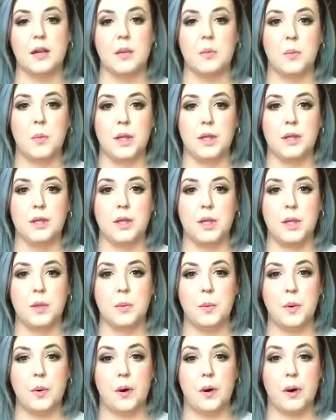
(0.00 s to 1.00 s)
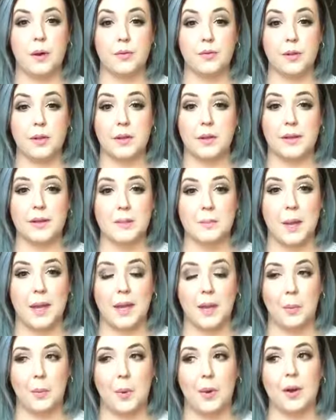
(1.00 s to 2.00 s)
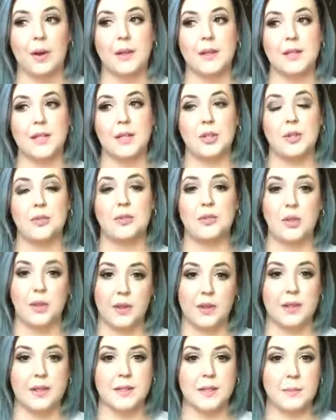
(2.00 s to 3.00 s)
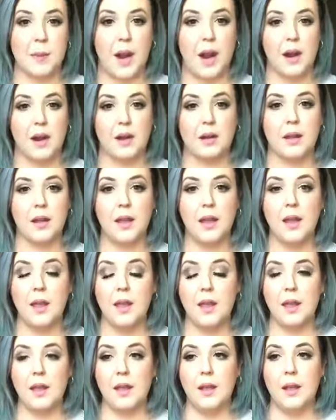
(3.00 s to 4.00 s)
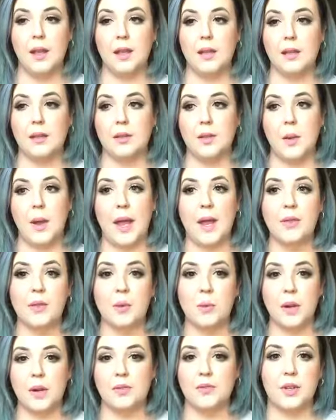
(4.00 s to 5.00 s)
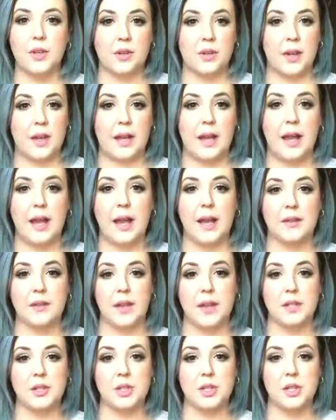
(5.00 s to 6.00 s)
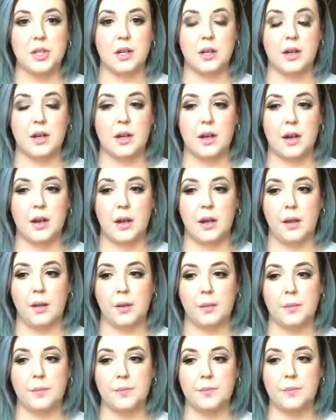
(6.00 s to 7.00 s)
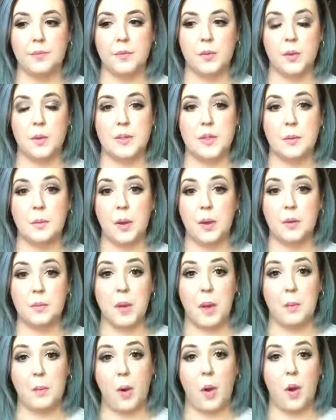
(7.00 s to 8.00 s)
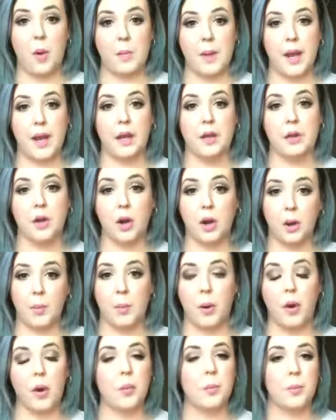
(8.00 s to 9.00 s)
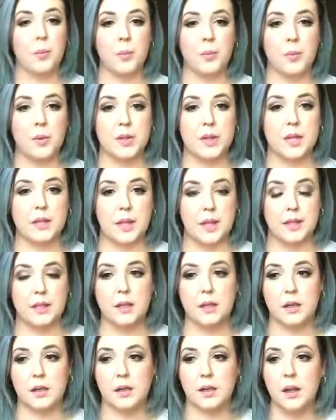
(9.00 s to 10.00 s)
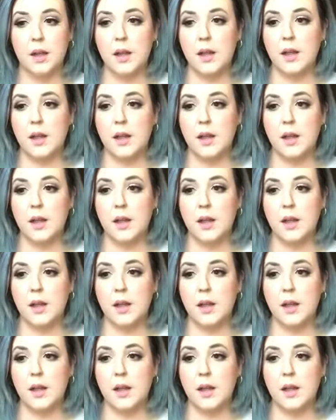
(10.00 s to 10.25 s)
And when you are a freelance makeup artist and you feel uninspired, and you had the rough year like I had last year, losing both my mom and her mom within that year,